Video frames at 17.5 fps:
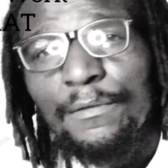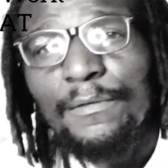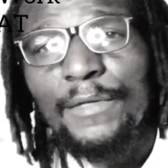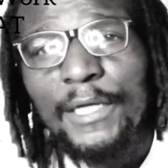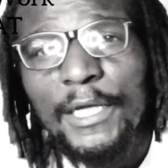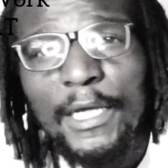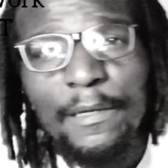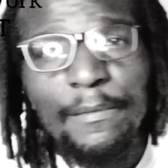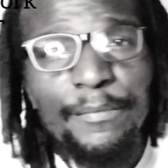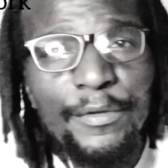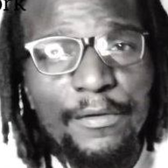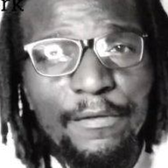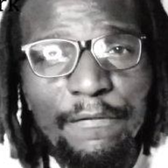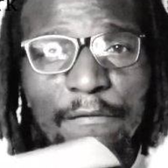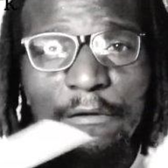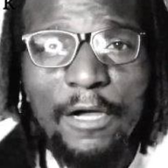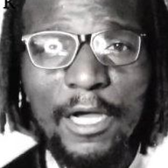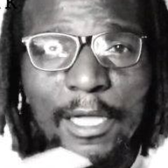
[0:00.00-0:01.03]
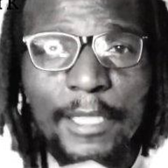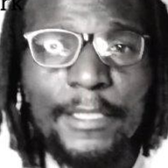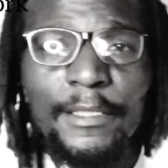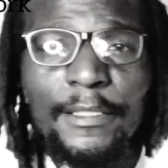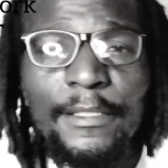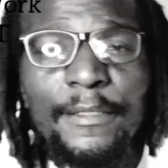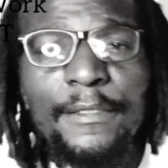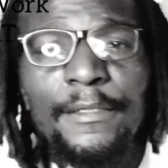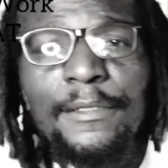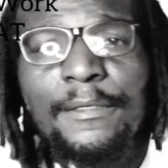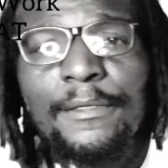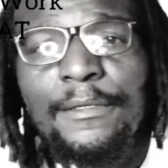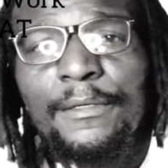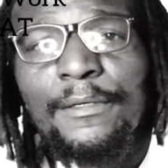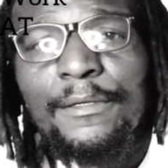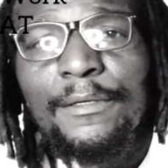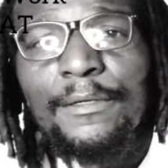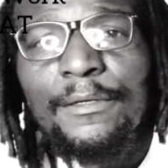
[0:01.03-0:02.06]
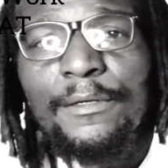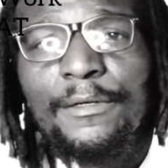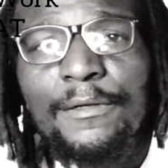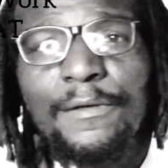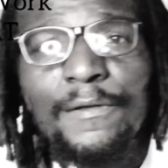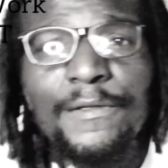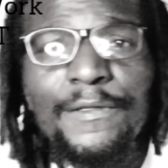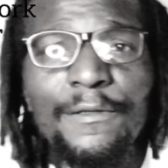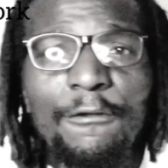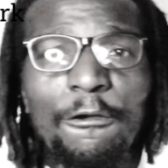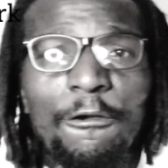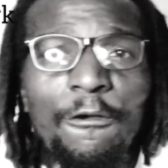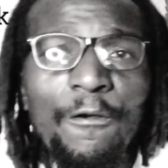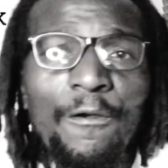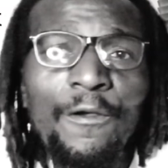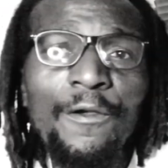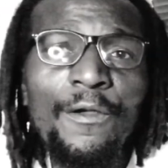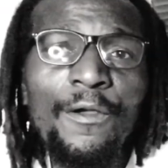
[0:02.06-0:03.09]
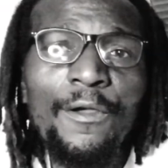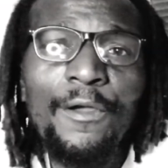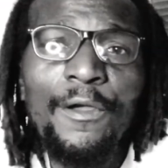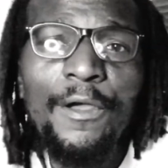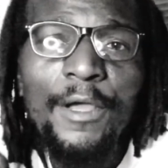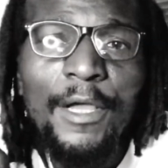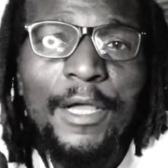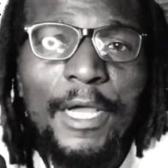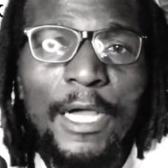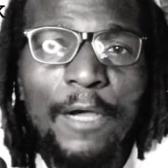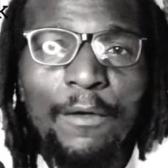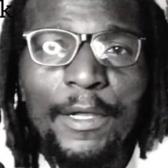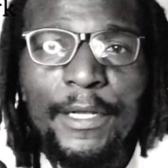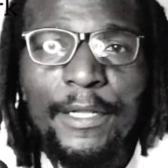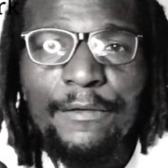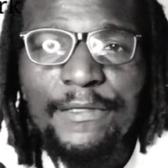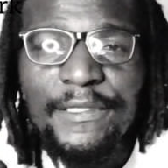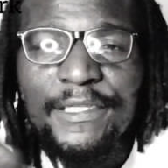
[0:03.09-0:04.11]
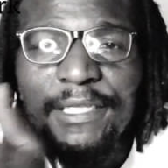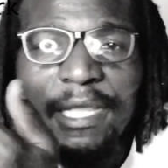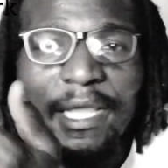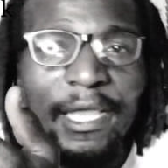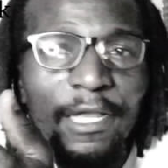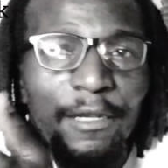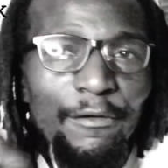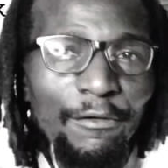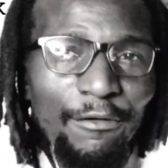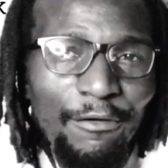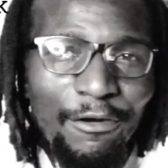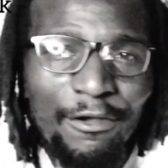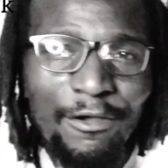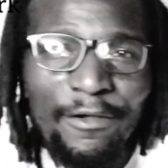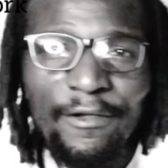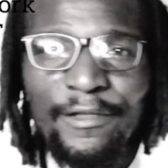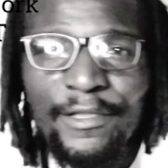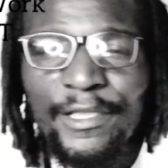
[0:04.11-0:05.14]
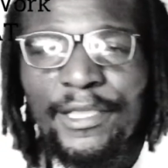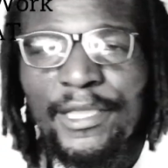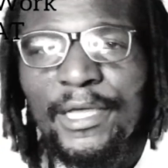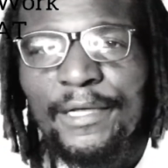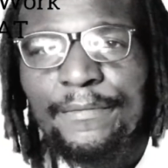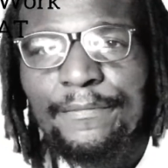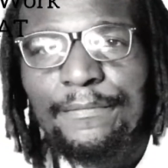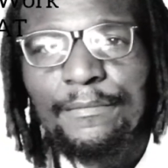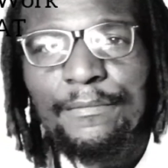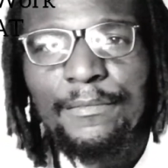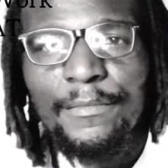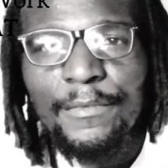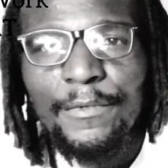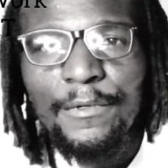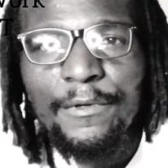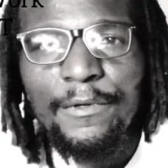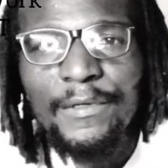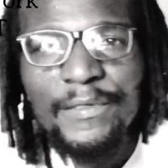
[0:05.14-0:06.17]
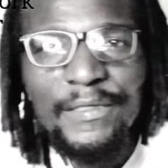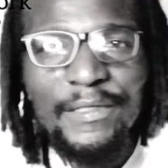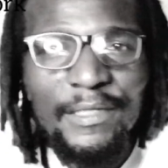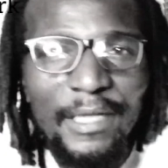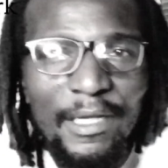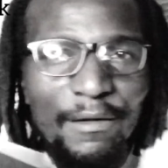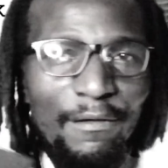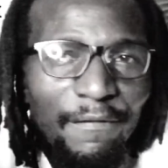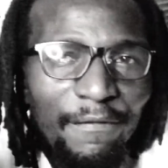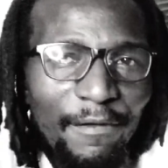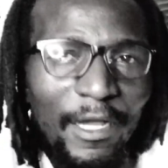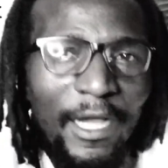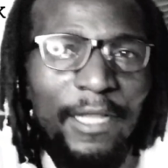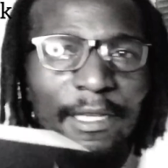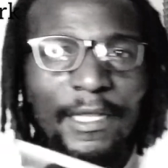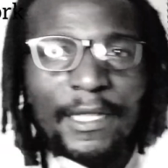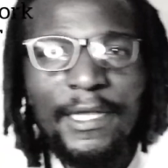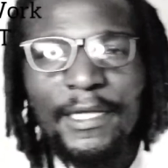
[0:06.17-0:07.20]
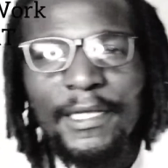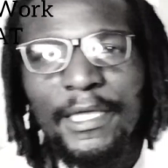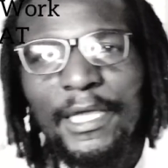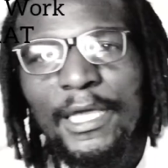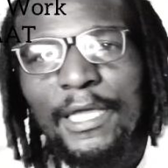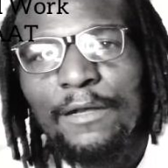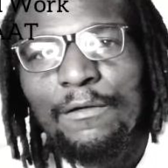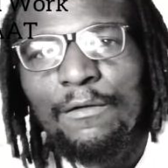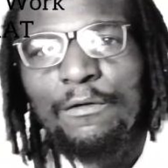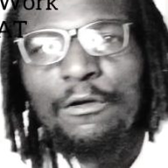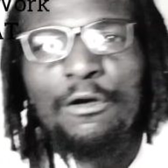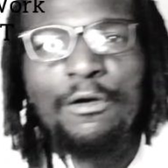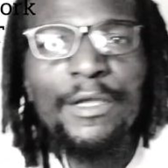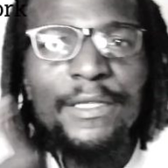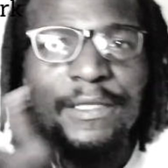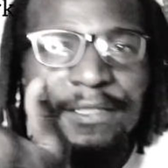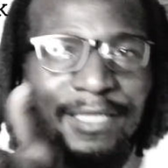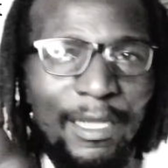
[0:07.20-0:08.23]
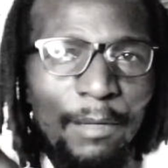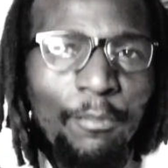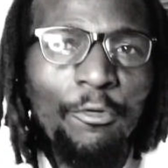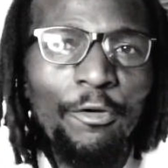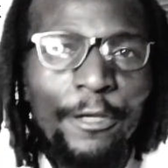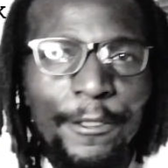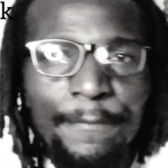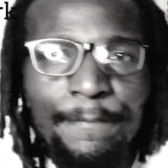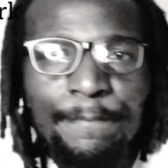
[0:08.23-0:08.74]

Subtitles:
They got a beautiful heart, you know, so I wanted to stay and grow here, you know, instead of running again or going somewhere,